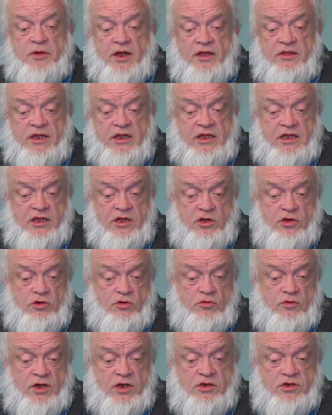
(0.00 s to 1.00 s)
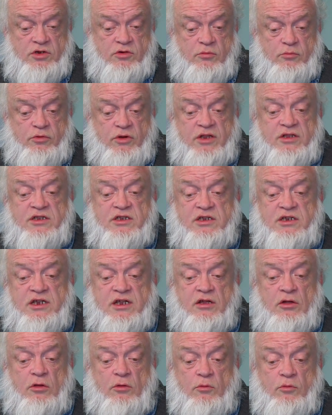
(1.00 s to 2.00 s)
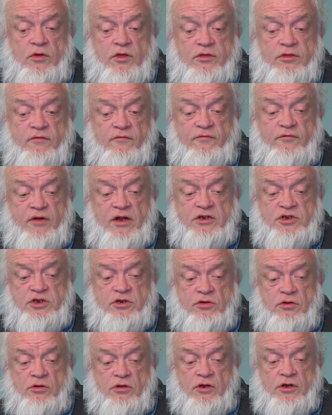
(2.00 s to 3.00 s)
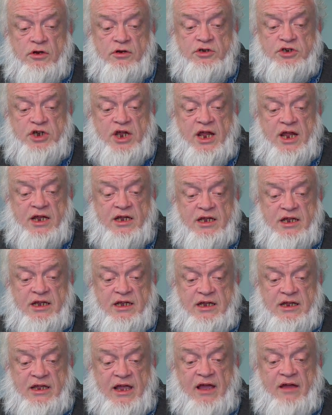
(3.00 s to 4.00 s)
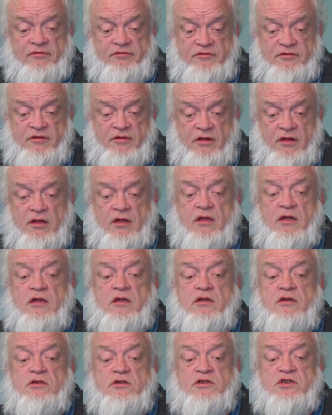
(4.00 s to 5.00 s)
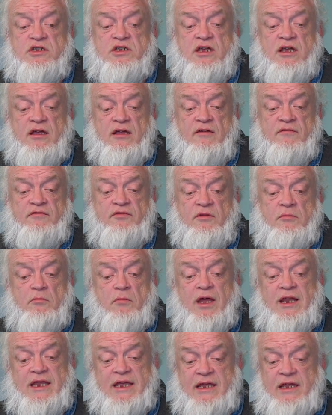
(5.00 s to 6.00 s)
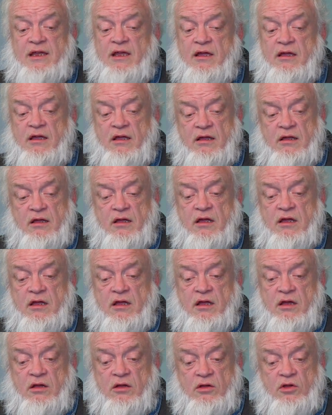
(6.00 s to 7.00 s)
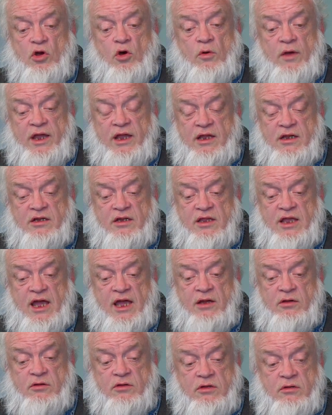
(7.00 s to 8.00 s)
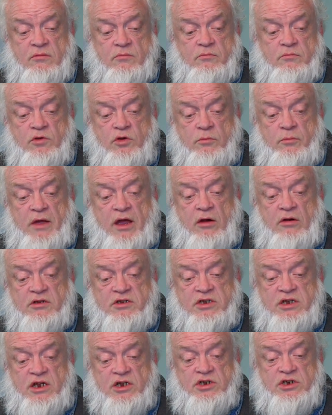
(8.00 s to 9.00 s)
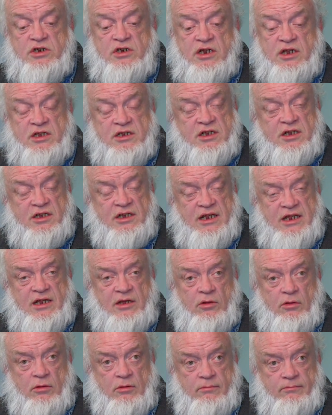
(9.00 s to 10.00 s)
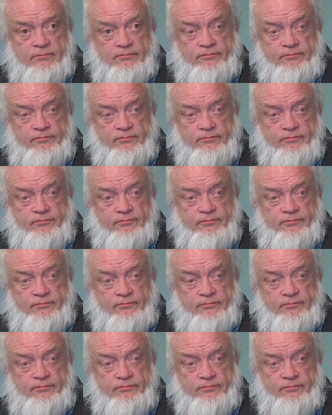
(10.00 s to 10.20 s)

by the EU into Britain's deal with French nuclear giant EDF to see if the money going into that new power station is legal.